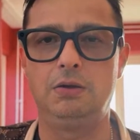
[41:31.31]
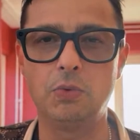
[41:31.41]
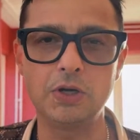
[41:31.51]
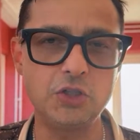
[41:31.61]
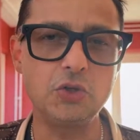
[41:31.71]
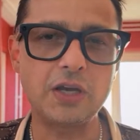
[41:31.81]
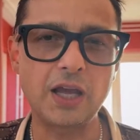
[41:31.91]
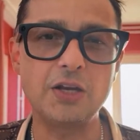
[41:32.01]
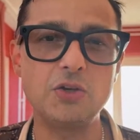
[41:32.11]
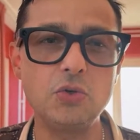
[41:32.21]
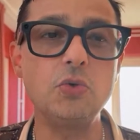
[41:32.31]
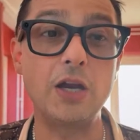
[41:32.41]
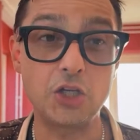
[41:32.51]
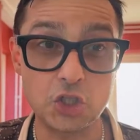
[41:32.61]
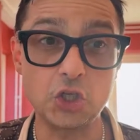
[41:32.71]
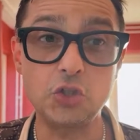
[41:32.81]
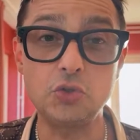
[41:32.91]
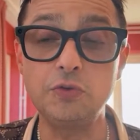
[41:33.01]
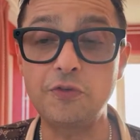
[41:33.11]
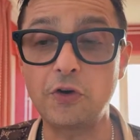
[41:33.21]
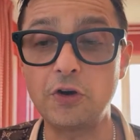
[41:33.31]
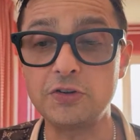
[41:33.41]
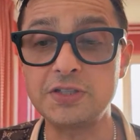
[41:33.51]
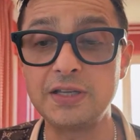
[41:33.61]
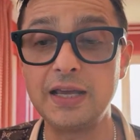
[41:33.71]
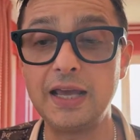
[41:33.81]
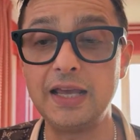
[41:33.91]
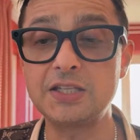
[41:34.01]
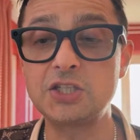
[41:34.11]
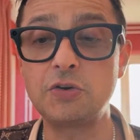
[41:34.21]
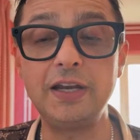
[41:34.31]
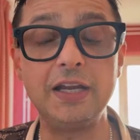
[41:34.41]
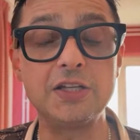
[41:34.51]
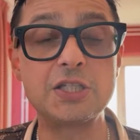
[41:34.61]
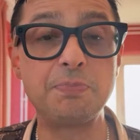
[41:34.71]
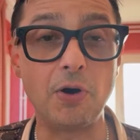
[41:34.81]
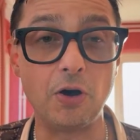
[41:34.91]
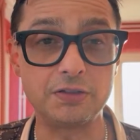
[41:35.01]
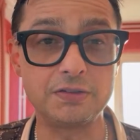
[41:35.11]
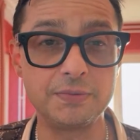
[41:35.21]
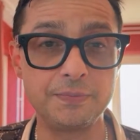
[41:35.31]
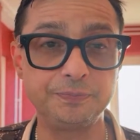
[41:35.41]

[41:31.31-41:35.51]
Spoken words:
What you can do and should do first is trading spot.